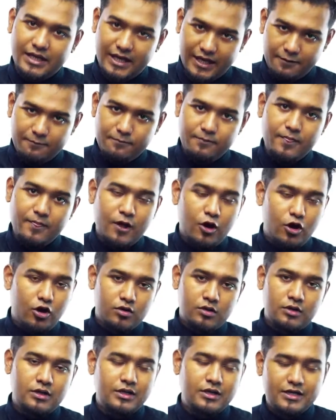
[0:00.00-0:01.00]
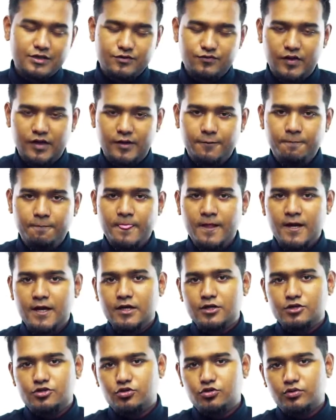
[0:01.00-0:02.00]
him or her as well.
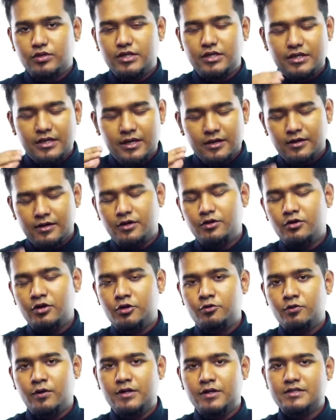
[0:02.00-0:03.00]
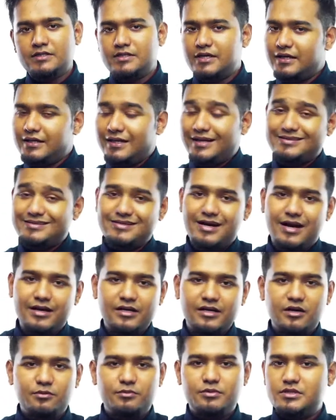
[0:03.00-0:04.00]
So here you need to understand that
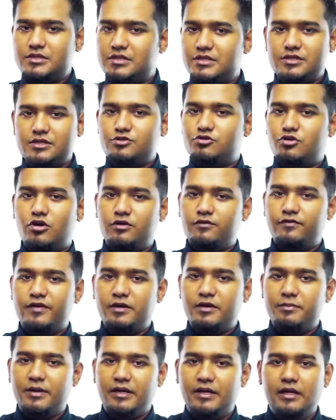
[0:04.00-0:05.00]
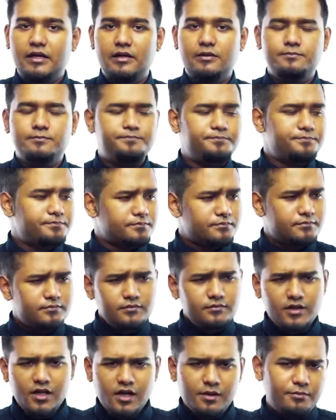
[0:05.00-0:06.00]
starting a business is not a very big deal,
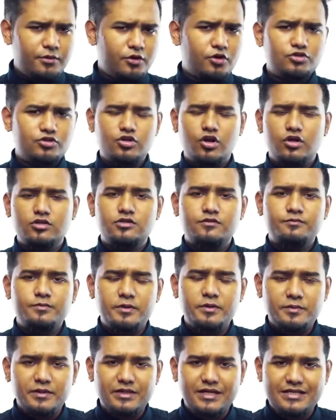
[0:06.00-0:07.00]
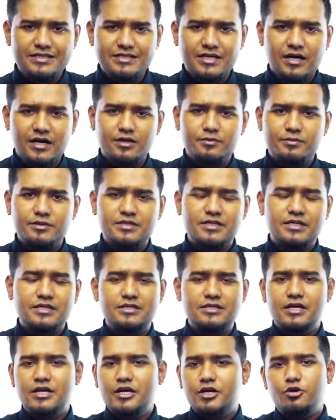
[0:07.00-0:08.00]
because lots of people can start a business.
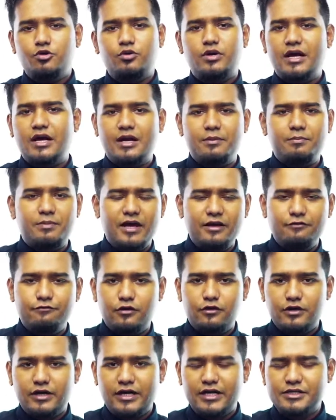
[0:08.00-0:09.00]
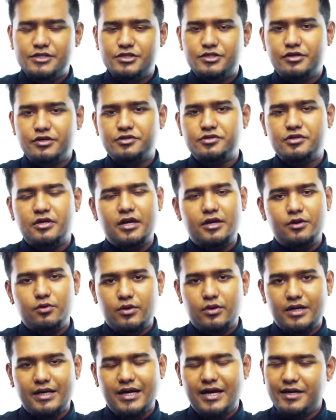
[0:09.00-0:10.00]
You can apply for a registration and you
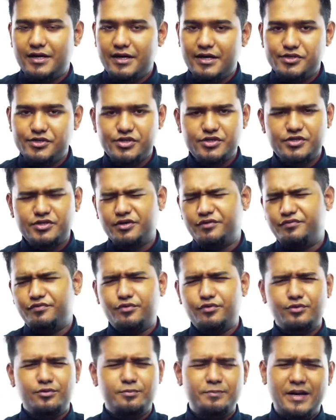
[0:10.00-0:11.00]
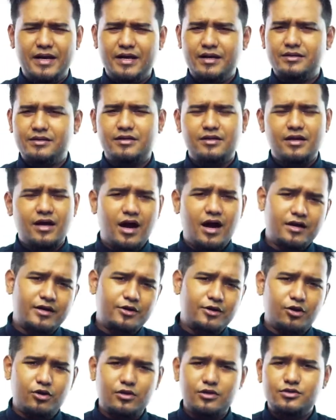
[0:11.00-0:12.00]
can get a registration if you pay $100,
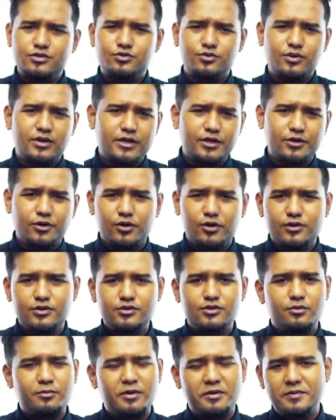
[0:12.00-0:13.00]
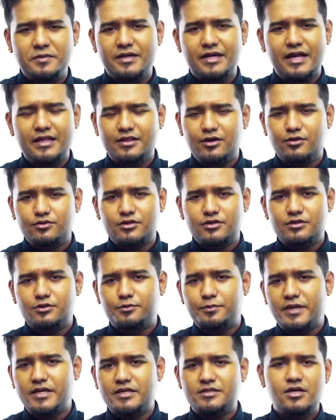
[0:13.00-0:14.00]
$200, or maybe 10,000
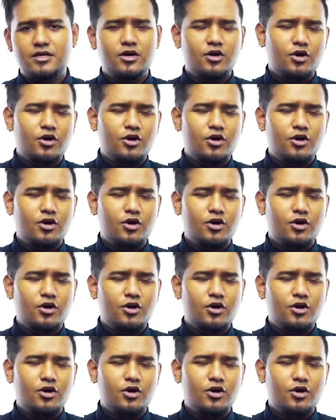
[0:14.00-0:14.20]
rupees